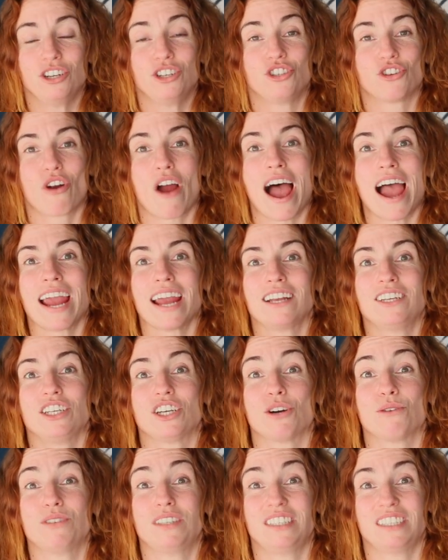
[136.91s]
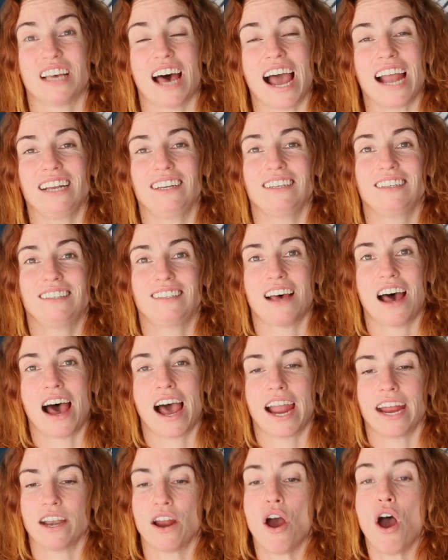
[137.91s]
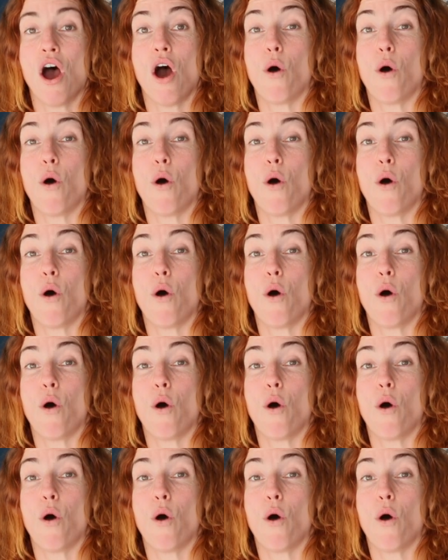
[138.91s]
trying to go side to side